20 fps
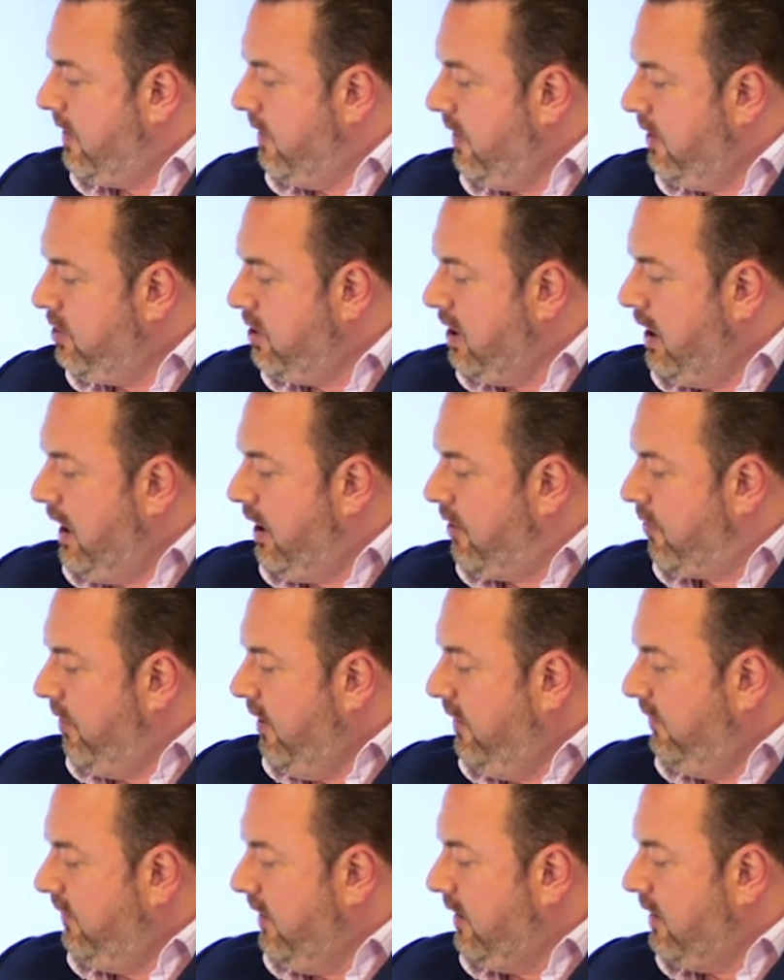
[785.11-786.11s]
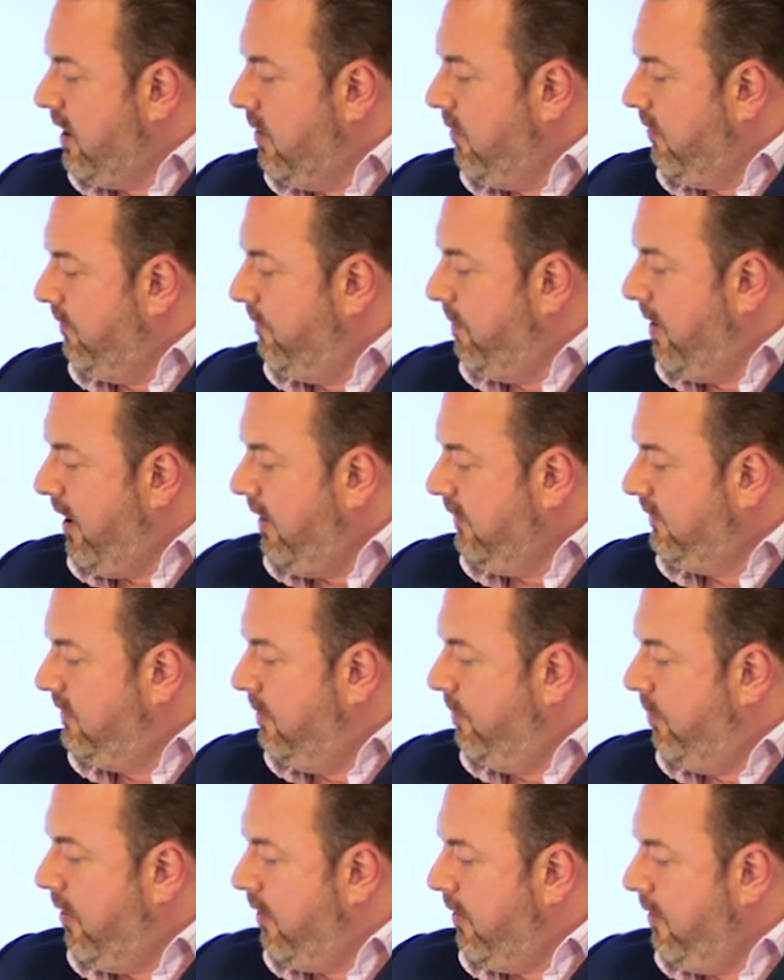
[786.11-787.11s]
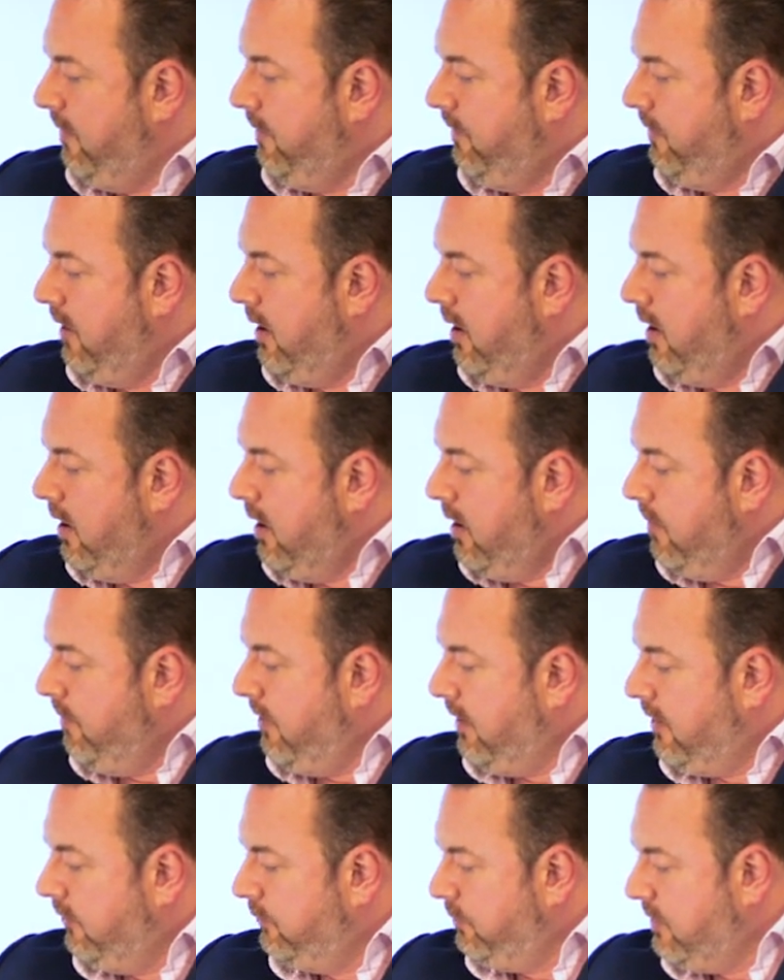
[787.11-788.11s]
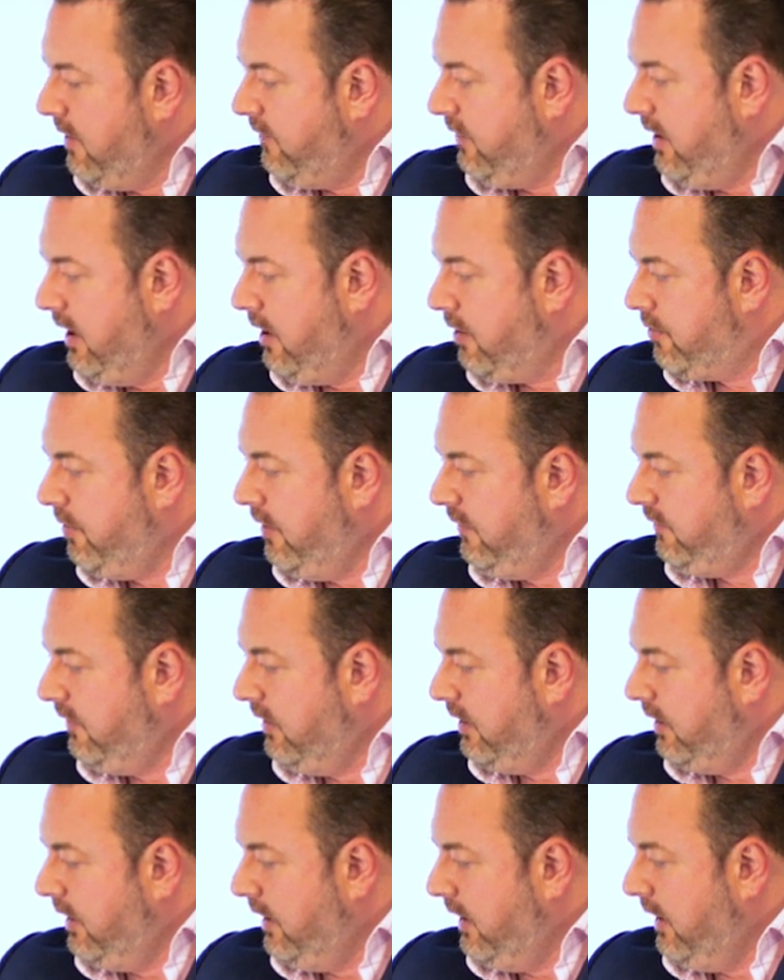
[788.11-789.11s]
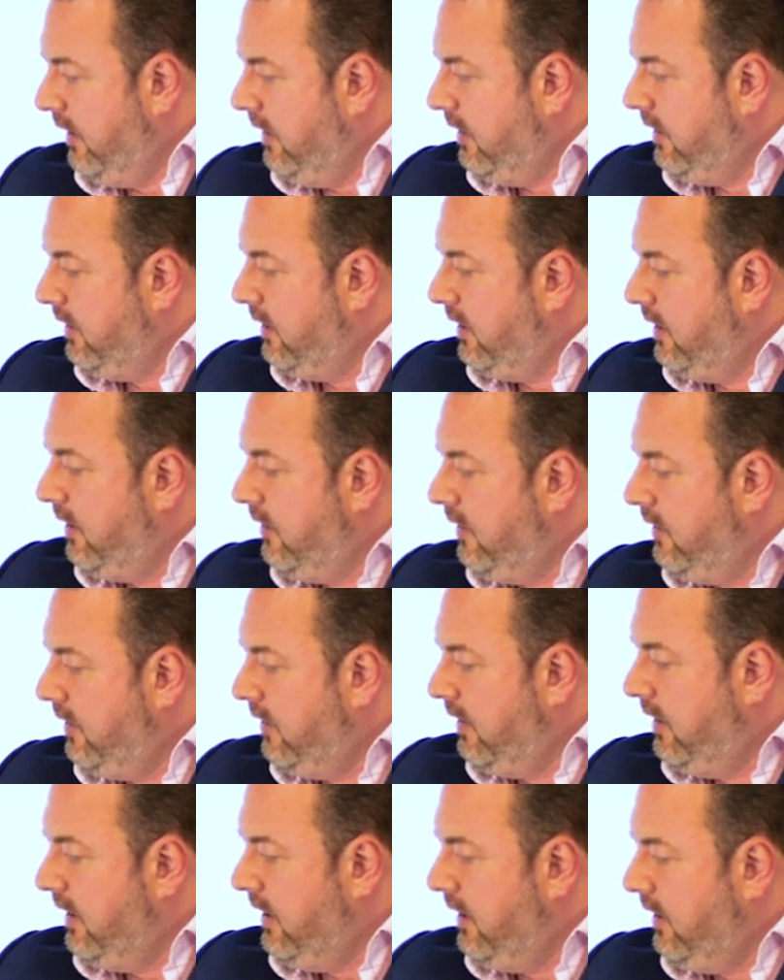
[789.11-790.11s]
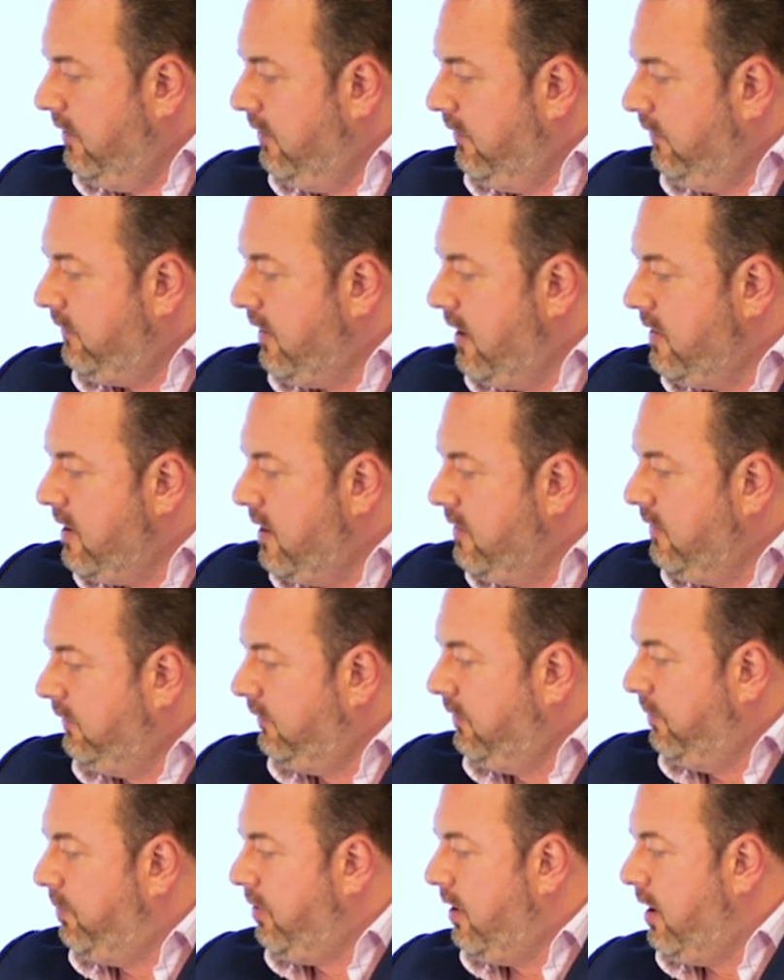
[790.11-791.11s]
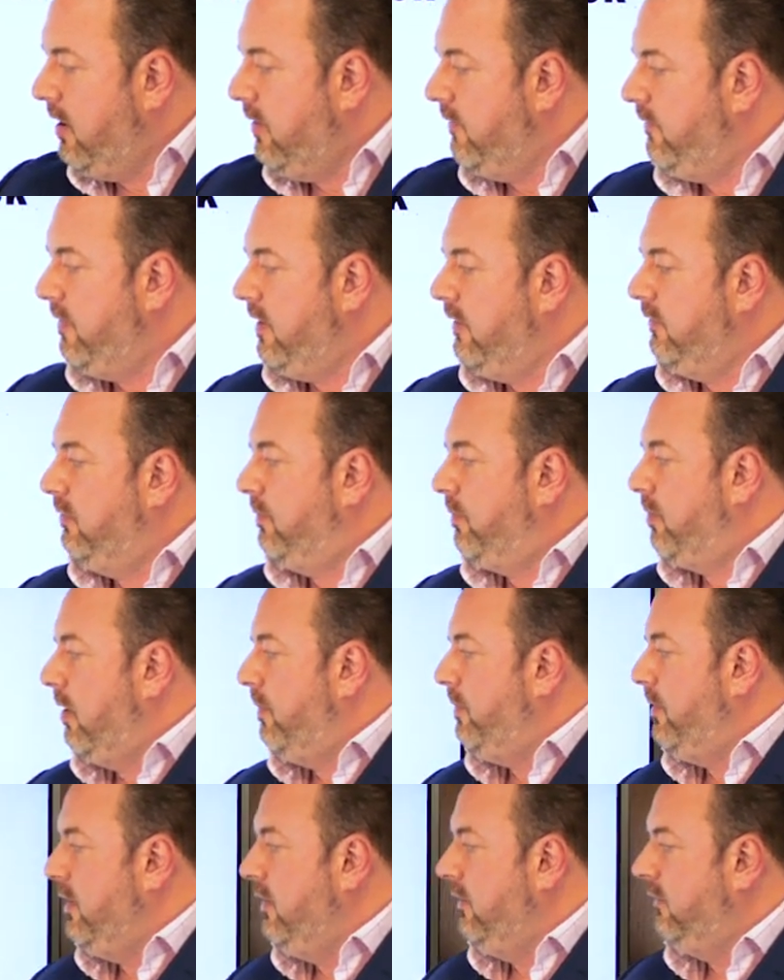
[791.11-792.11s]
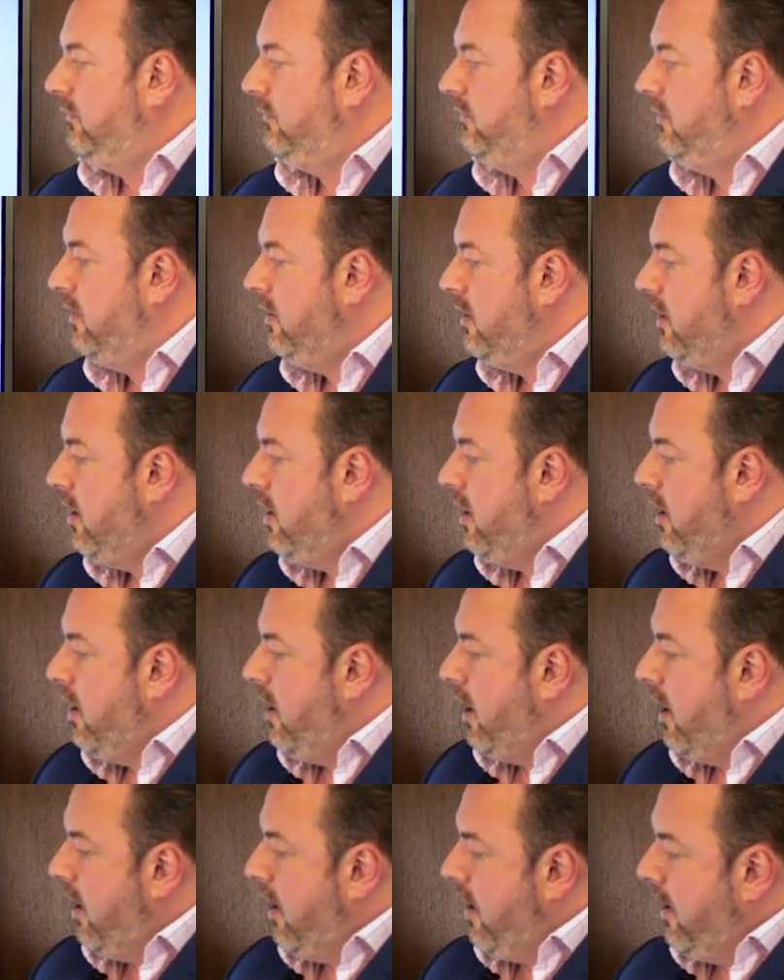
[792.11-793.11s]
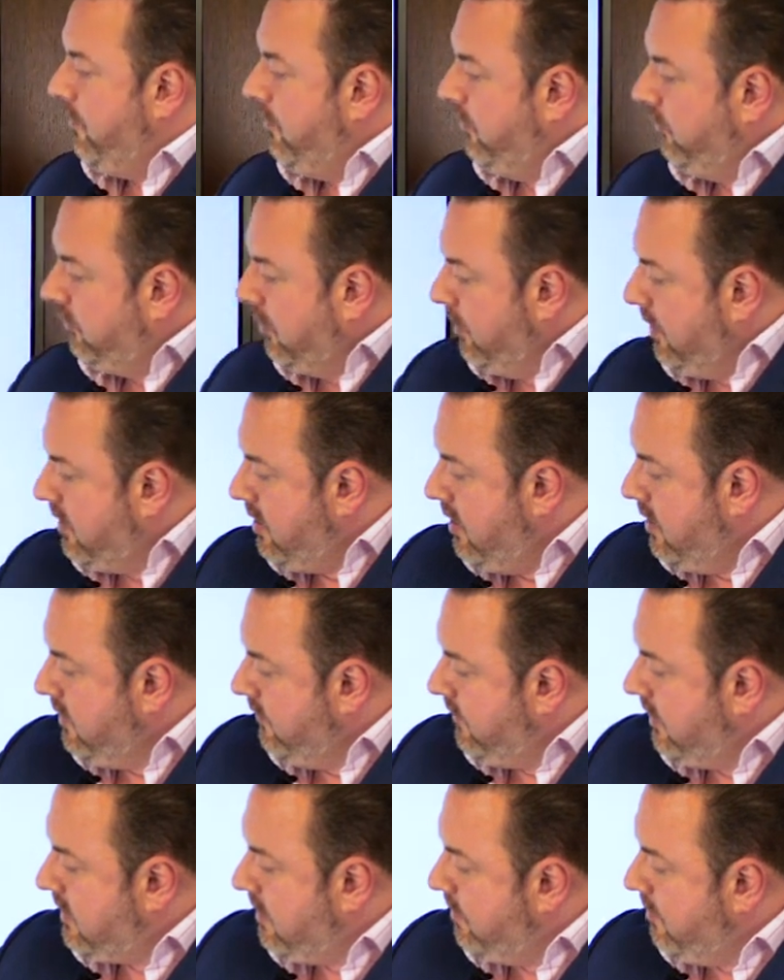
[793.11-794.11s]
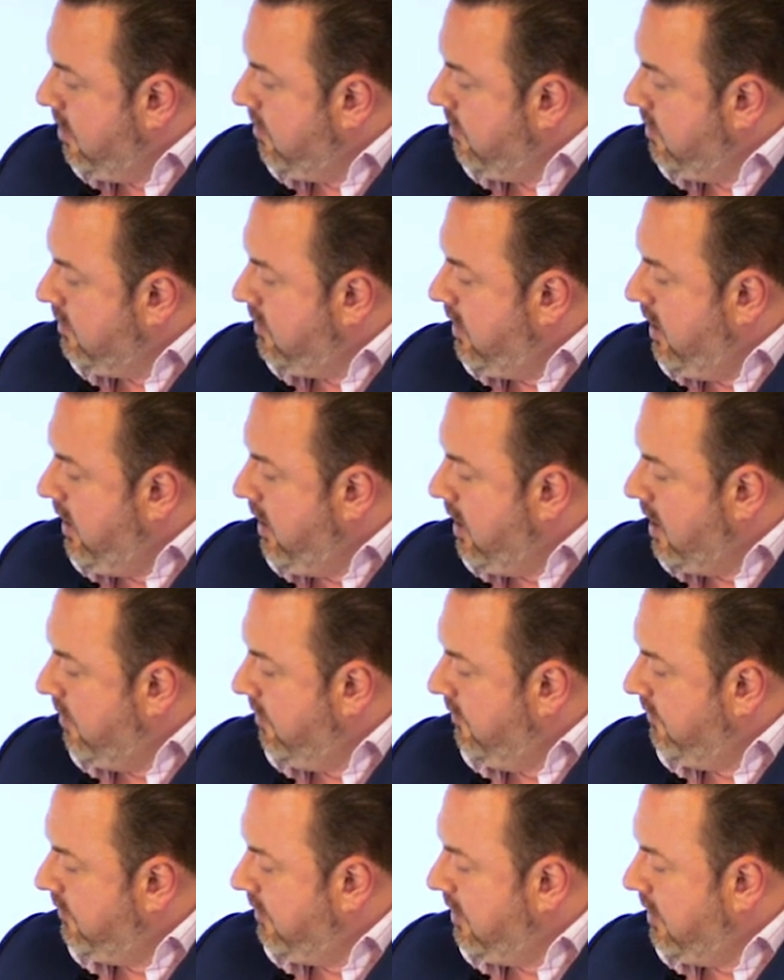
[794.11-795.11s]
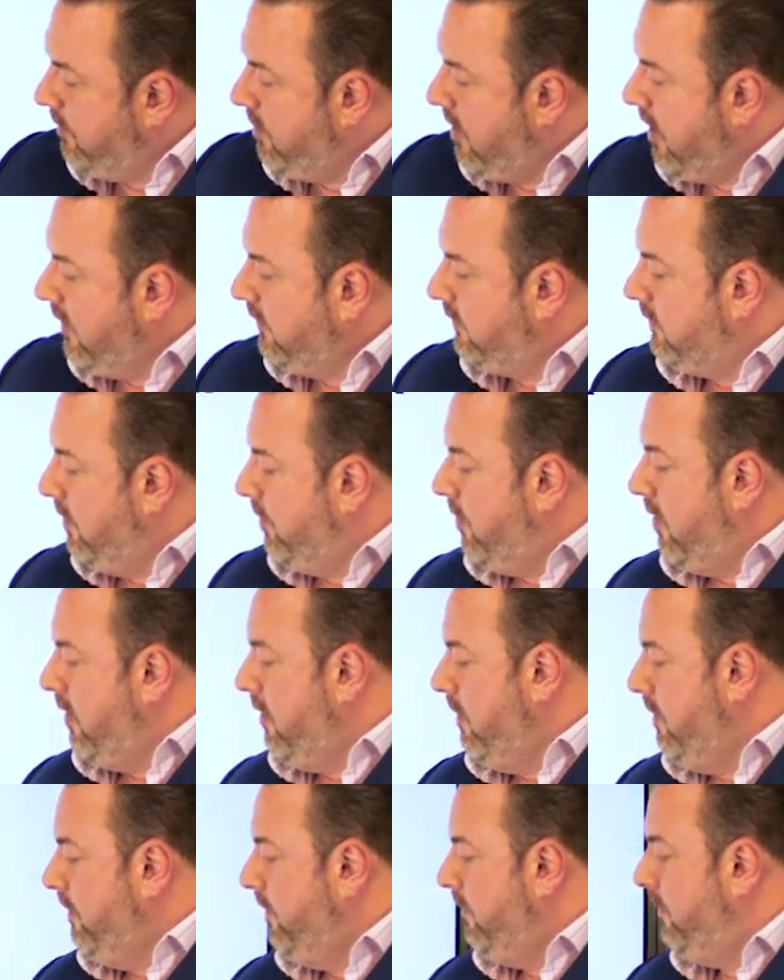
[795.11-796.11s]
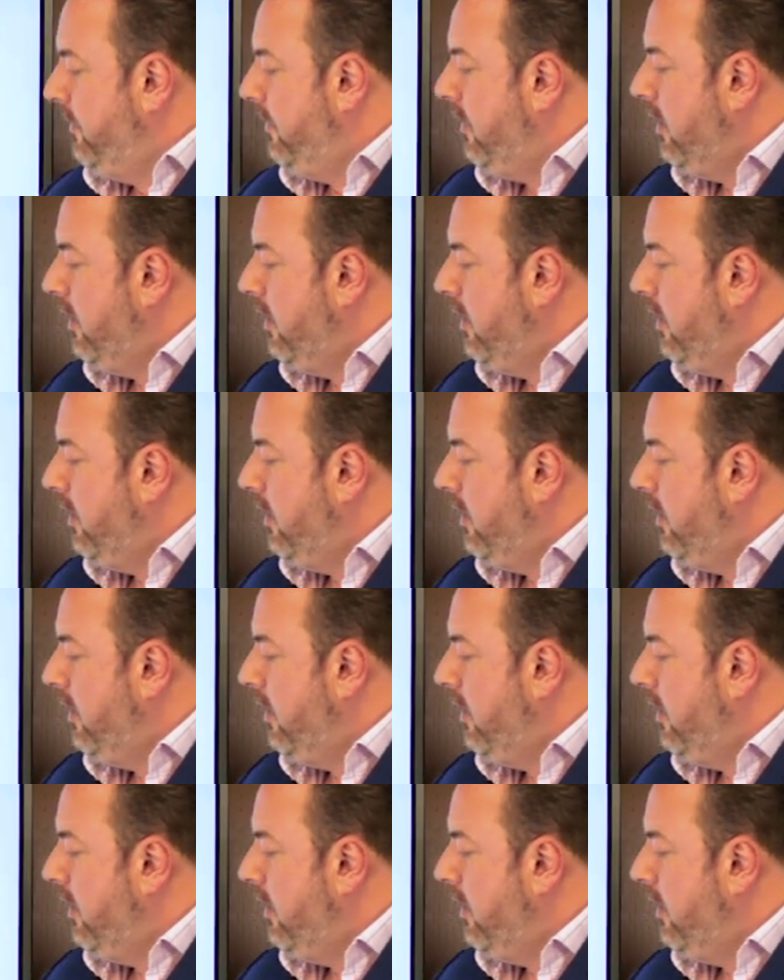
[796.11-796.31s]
They're actually increasing now. We've passed the bottom because we have increasing yields and undersupply of rental properties. So we're kind of at the moment here. We've already passed the bottom.